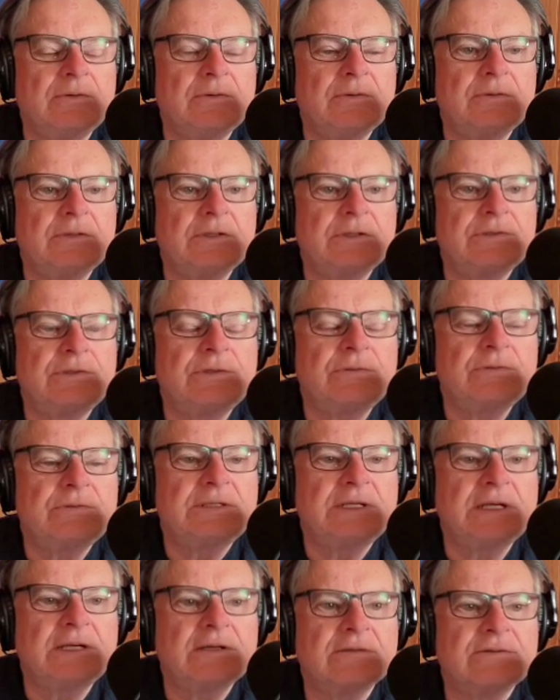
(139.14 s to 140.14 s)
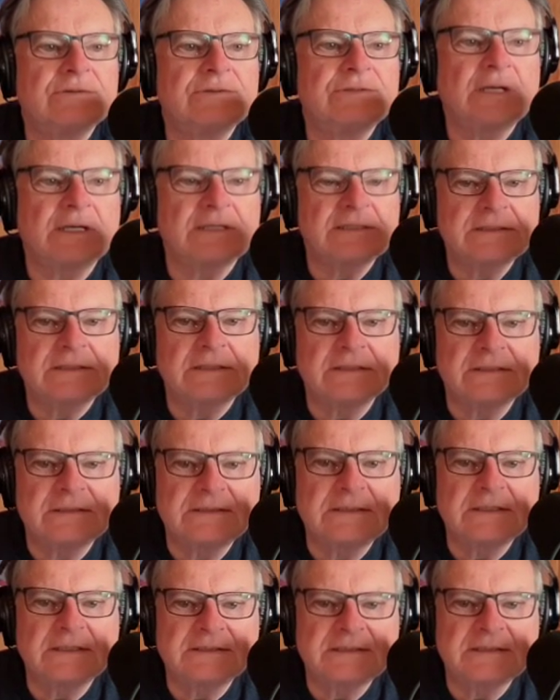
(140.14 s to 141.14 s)
the two-tiered justice
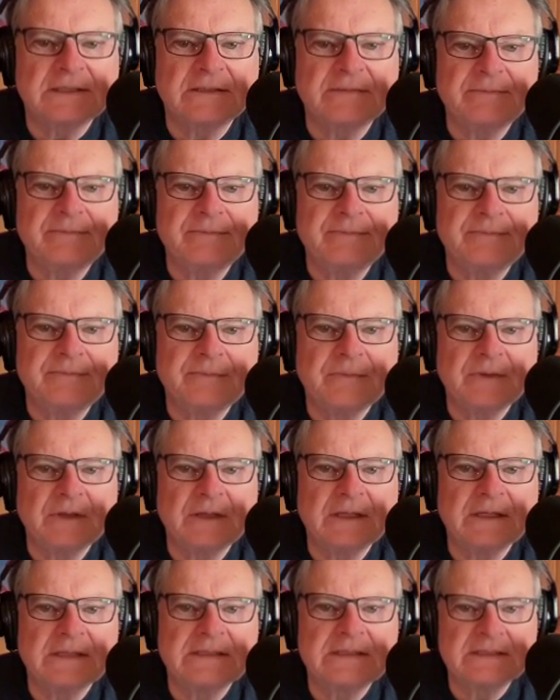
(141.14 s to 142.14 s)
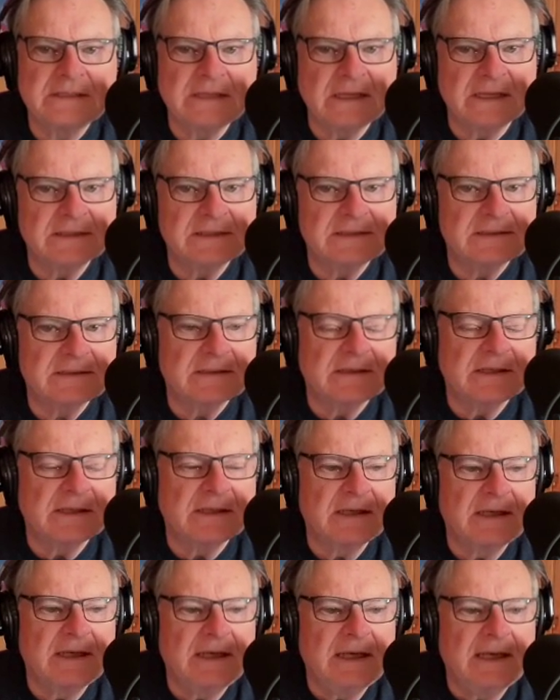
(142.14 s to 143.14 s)
system exists.
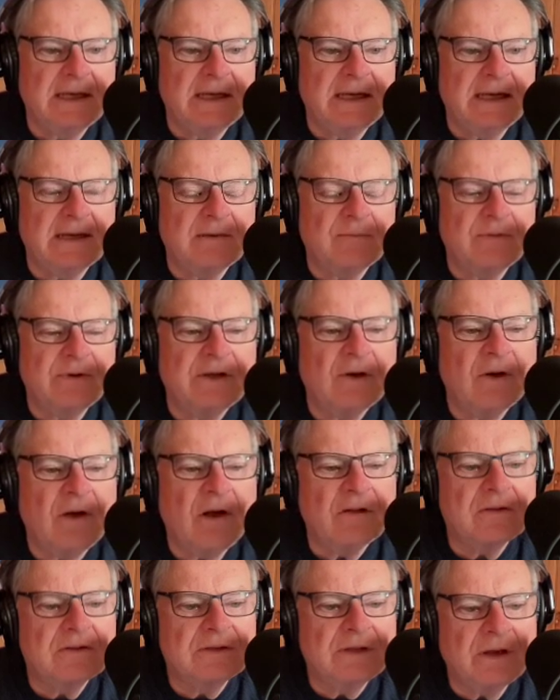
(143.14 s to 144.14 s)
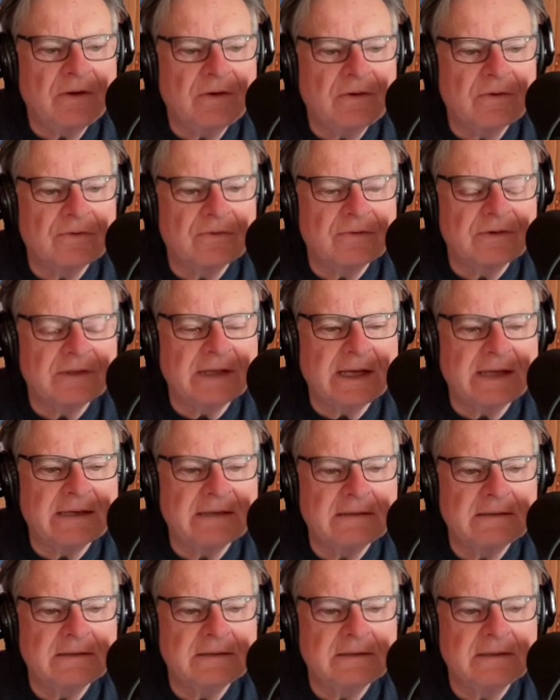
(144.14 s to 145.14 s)
And we all know that
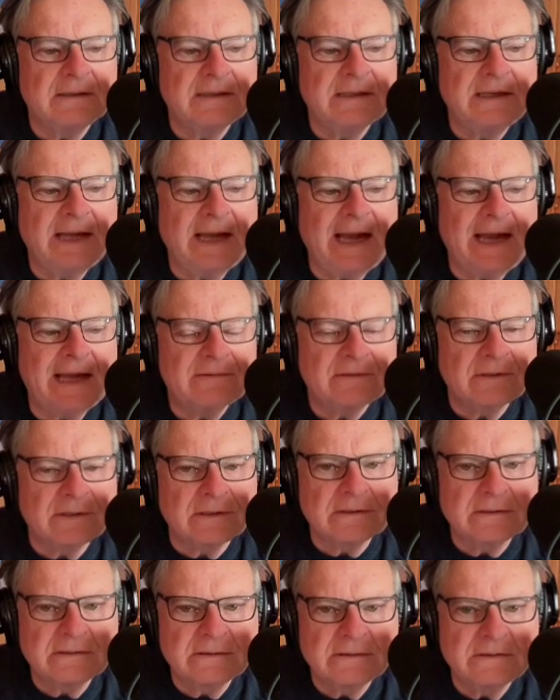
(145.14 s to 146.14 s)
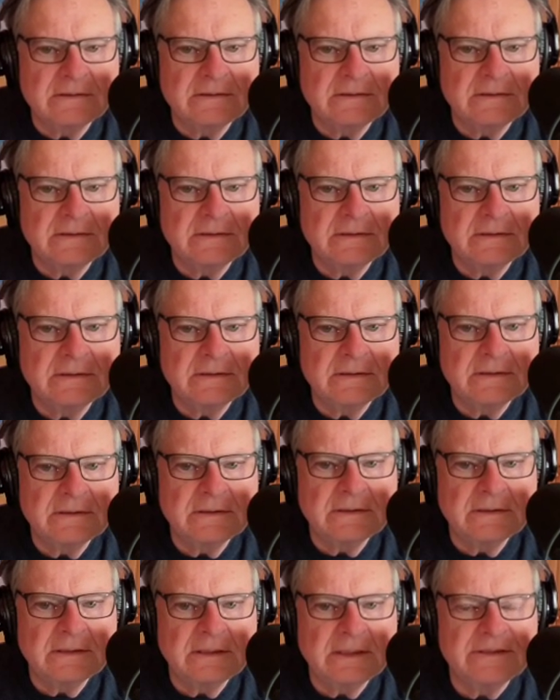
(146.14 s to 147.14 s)
Nadler
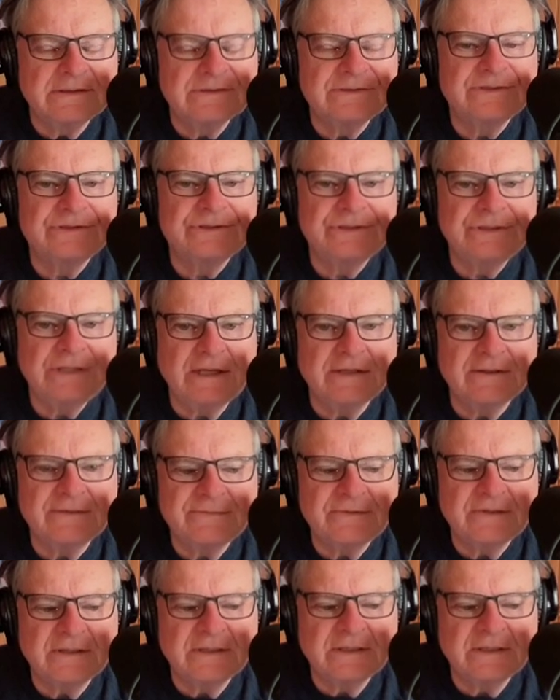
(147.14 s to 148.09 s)
and Schiff